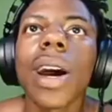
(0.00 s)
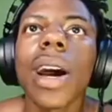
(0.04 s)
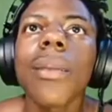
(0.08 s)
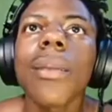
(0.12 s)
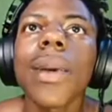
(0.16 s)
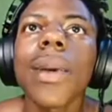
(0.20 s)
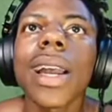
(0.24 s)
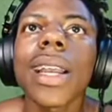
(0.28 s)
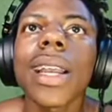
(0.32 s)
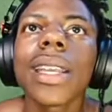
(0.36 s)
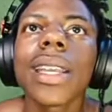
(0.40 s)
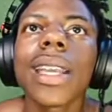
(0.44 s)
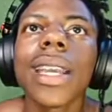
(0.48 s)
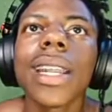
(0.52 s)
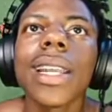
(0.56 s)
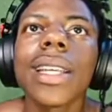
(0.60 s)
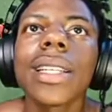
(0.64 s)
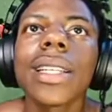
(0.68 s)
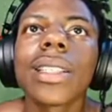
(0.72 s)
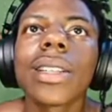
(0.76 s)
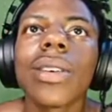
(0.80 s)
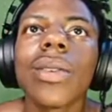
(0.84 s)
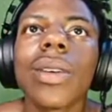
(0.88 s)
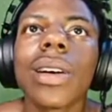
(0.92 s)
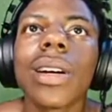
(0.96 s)
Why am I getting
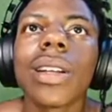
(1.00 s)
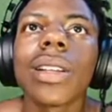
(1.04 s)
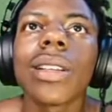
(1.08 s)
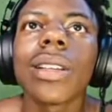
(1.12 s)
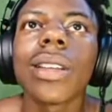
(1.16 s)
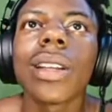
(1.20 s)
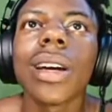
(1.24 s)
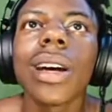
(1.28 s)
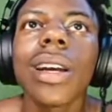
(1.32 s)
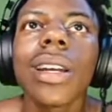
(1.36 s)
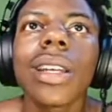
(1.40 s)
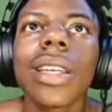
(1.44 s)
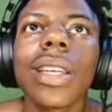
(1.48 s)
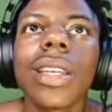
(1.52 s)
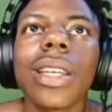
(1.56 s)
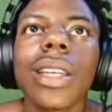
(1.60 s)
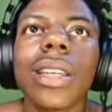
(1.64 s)
so unlucky?